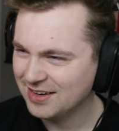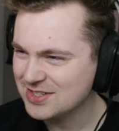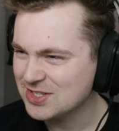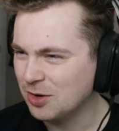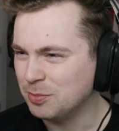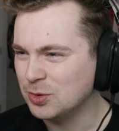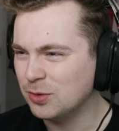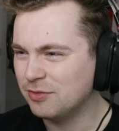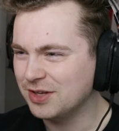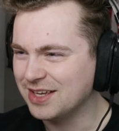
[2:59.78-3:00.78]
So
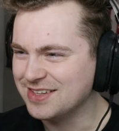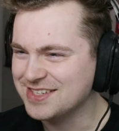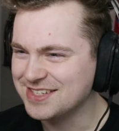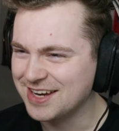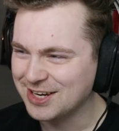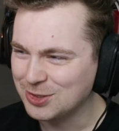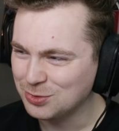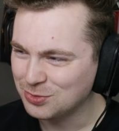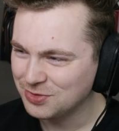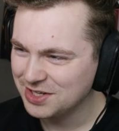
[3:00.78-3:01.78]
beautifully in sync, you
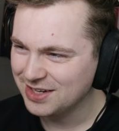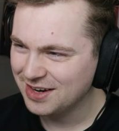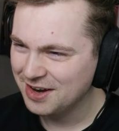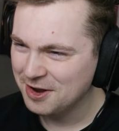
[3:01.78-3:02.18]
three.